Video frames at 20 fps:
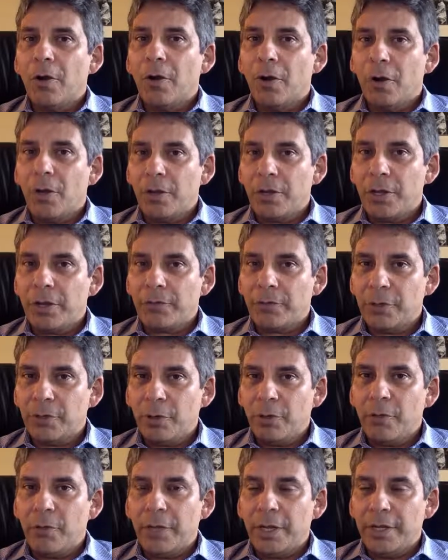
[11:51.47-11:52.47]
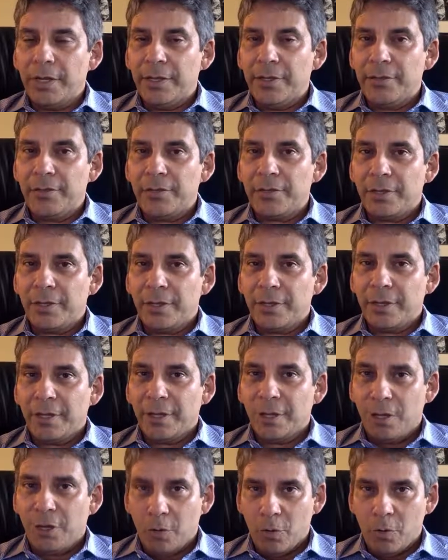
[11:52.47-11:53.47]
All you have to do is
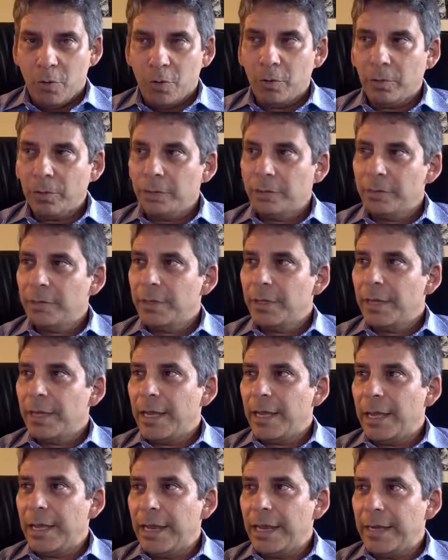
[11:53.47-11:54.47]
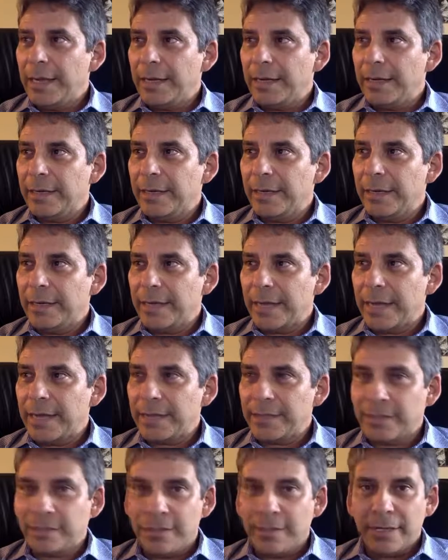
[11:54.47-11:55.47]
Google a
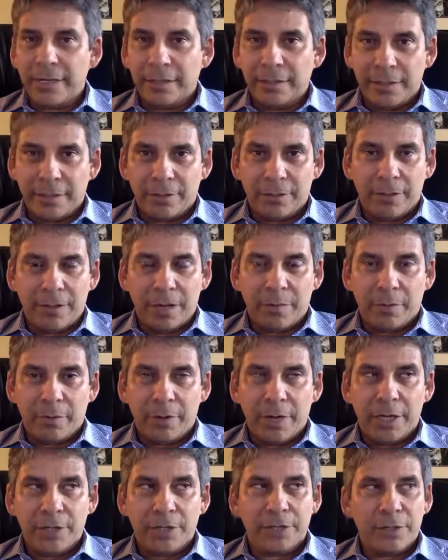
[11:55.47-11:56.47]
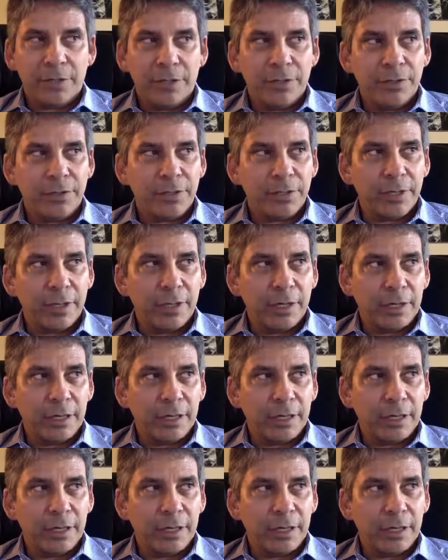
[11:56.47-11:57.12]
case study, clinical operations,